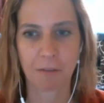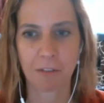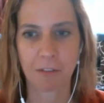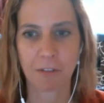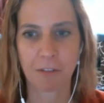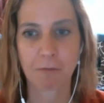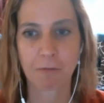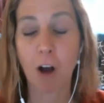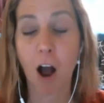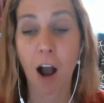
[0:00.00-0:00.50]

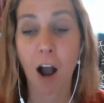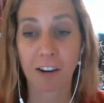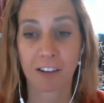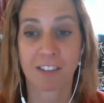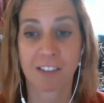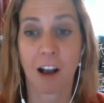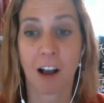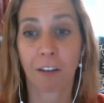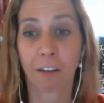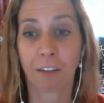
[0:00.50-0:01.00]
rock
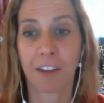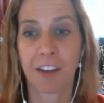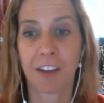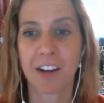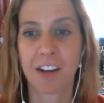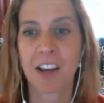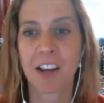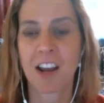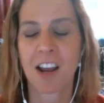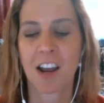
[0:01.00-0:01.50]

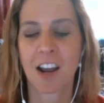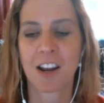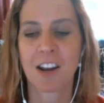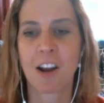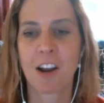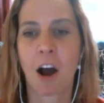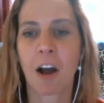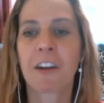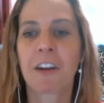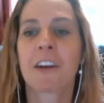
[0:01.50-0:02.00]
solid,
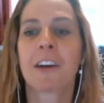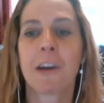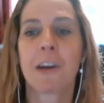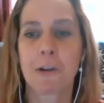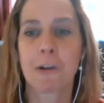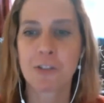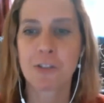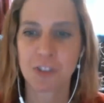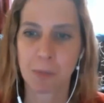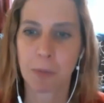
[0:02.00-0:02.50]

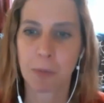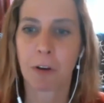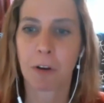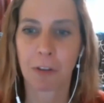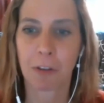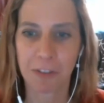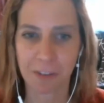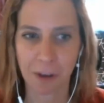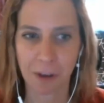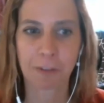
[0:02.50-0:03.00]
non-negotiable
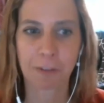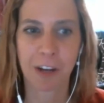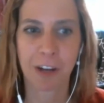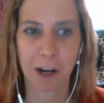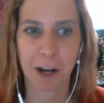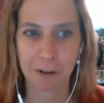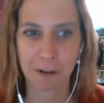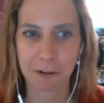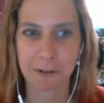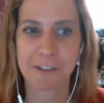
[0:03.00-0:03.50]

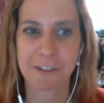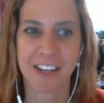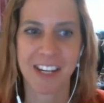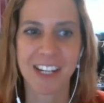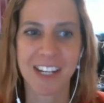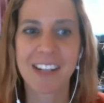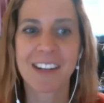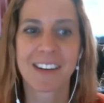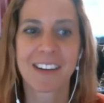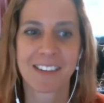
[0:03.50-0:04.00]
self-care
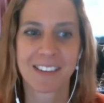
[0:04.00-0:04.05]
routine.